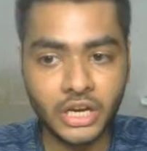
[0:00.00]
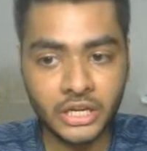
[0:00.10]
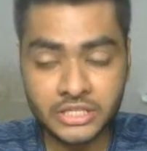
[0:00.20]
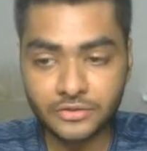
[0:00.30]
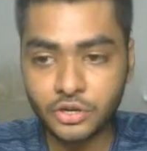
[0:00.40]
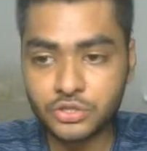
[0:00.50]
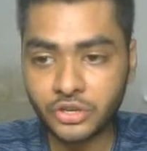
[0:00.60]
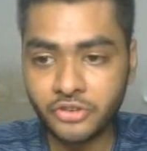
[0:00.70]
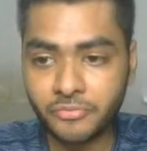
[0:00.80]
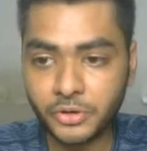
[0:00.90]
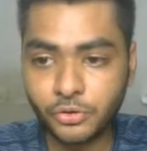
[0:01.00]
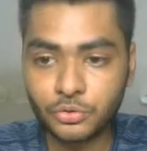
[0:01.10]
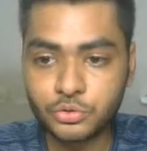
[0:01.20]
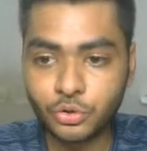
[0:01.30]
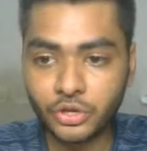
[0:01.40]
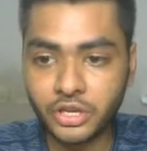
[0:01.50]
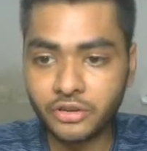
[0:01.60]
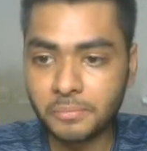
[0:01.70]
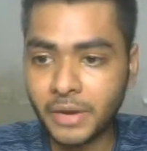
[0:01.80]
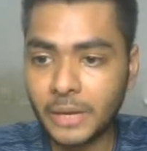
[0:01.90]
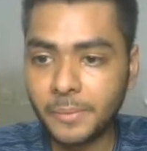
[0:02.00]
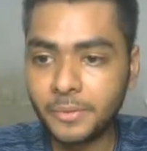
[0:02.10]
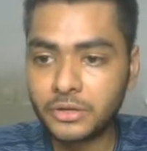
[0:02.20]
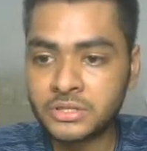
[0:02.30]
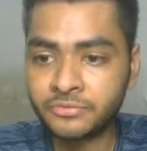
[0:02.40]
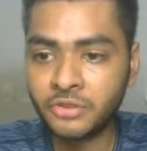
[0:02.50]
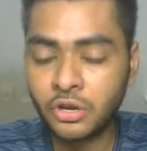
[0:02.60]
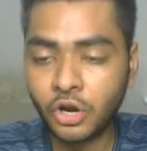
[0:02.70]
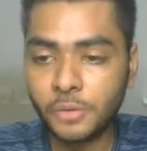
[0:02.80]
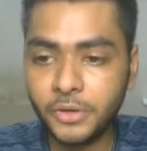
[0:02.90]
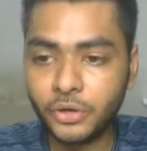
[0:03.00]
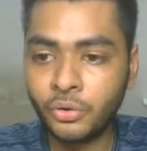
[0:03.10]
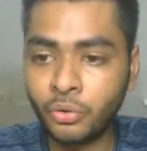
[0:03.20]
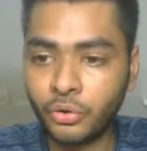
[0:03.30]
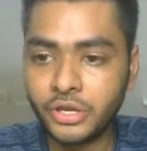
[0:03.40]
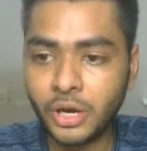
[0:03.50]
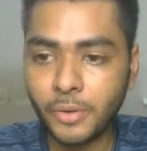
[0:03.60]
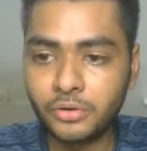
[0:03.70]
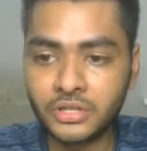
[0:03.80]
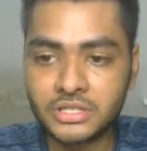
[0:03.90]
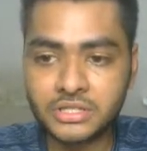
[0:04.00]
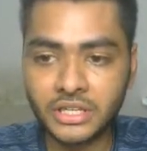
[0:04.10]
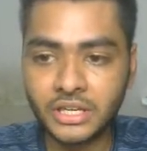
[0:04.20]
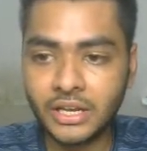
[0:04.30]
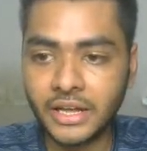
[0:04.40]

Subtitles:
this will also give me true. So many people will not be knowing about this thing.